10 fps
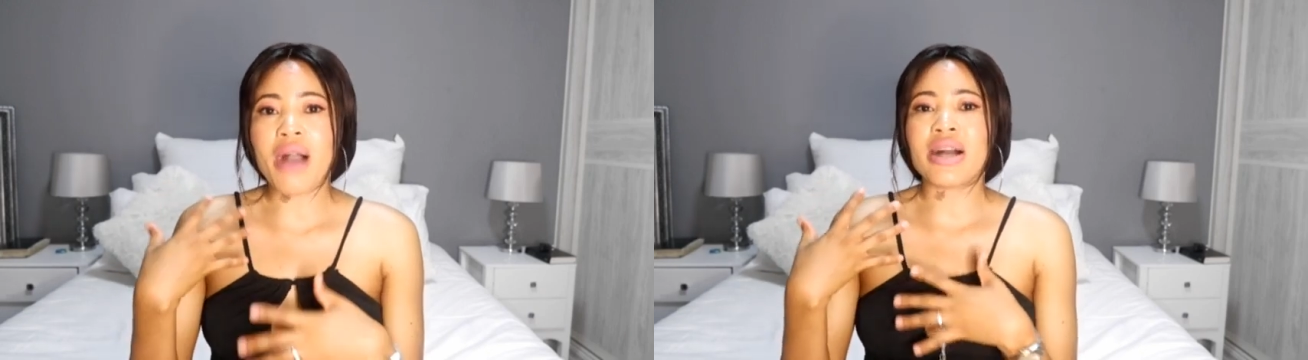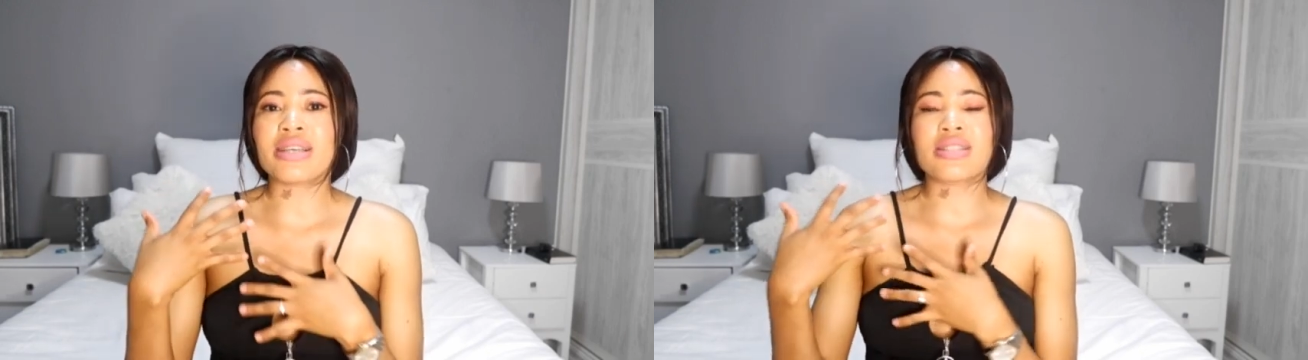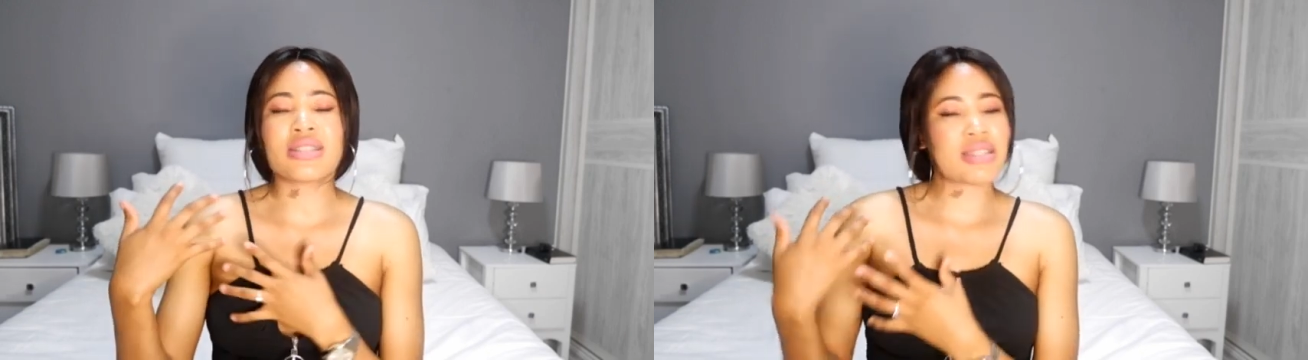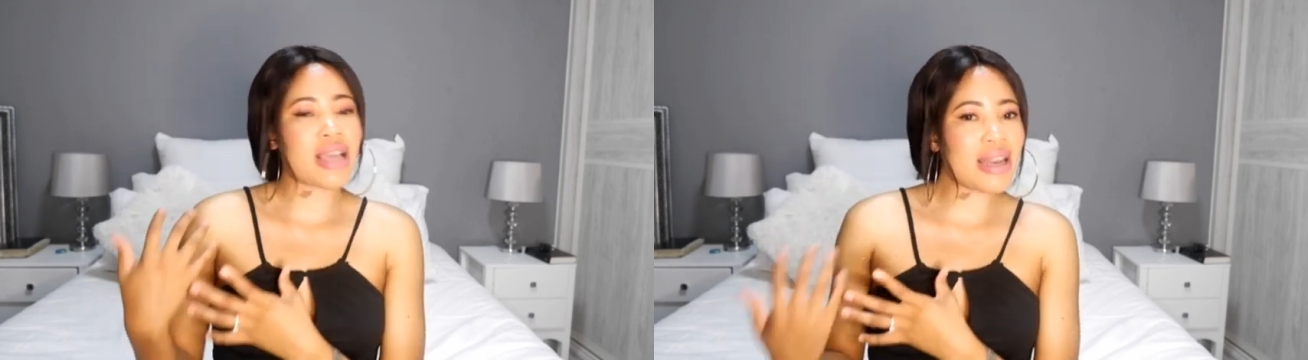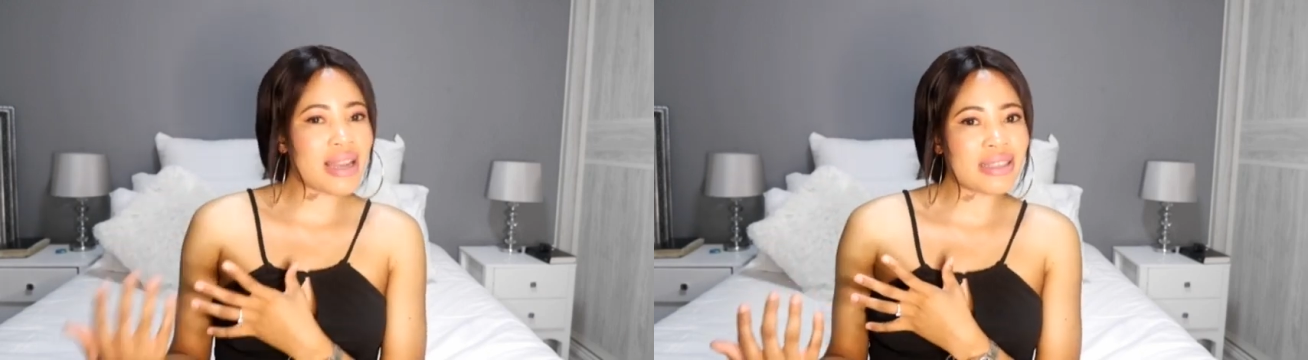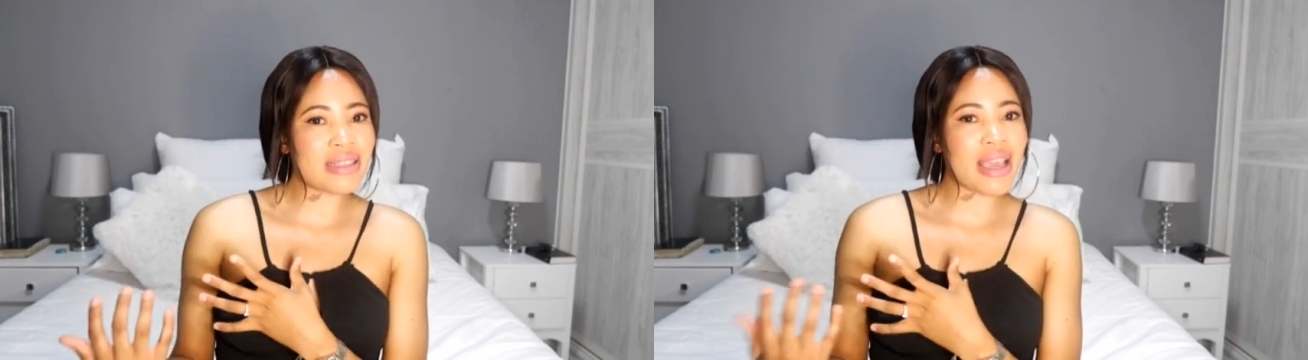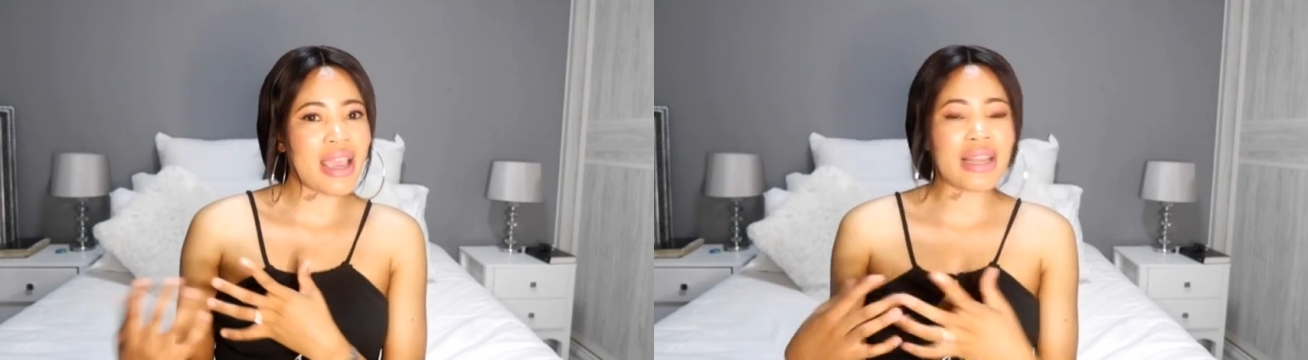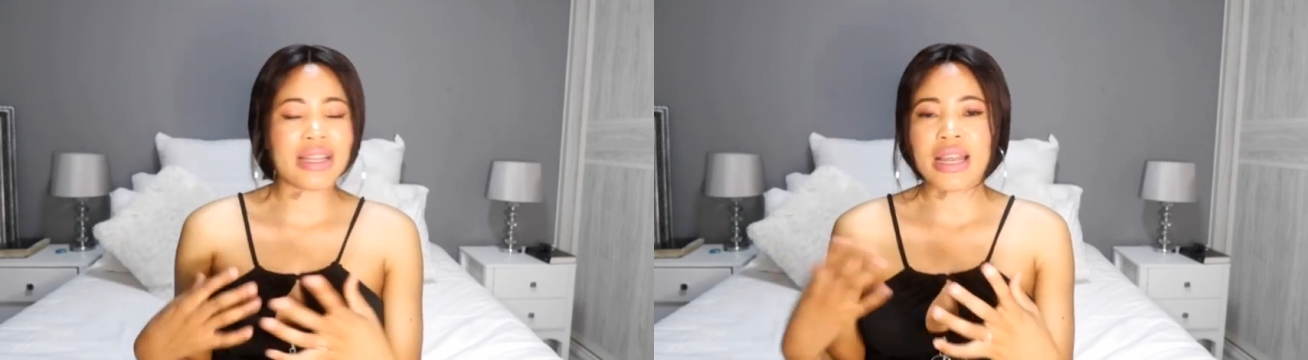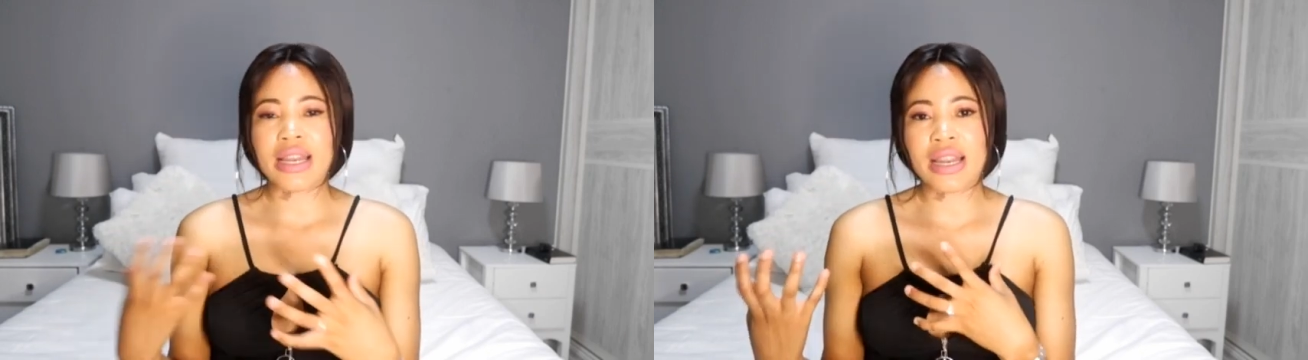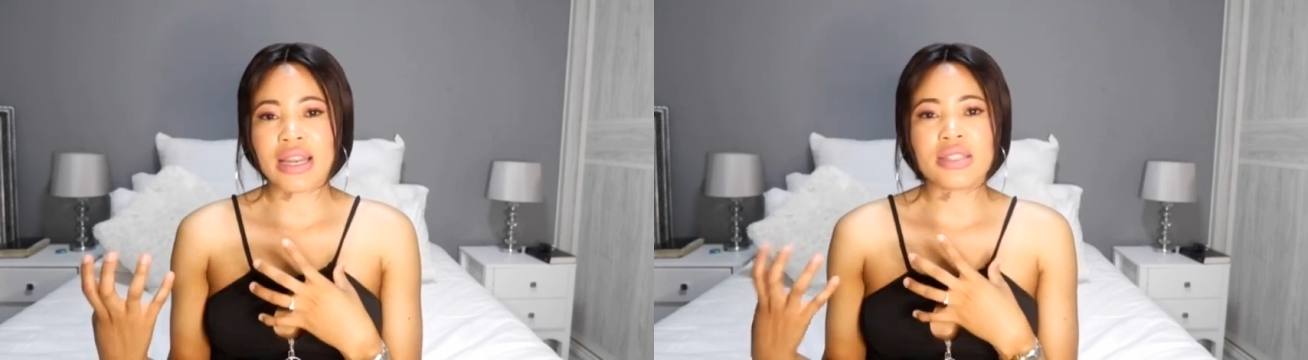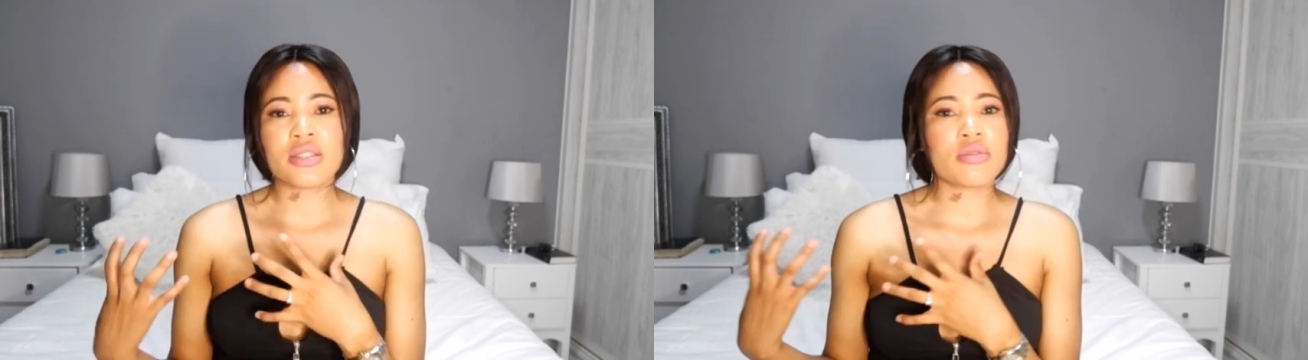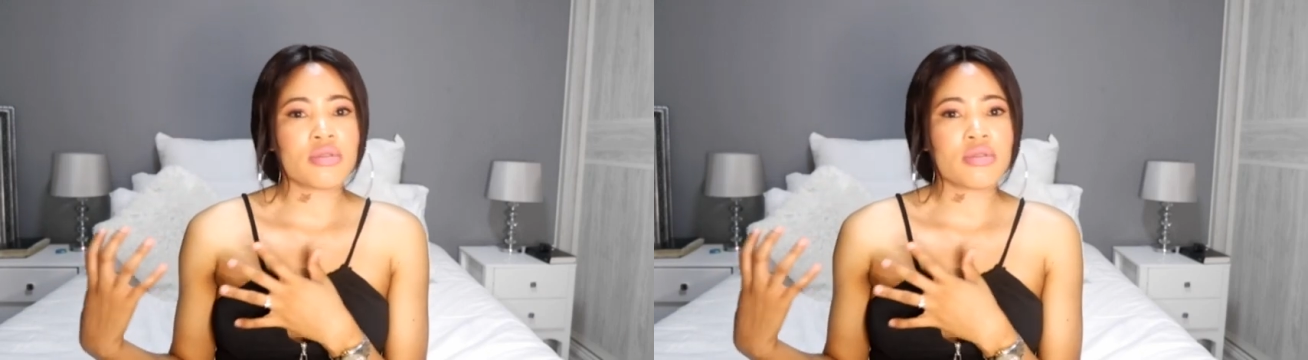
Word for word: I was kind of sad and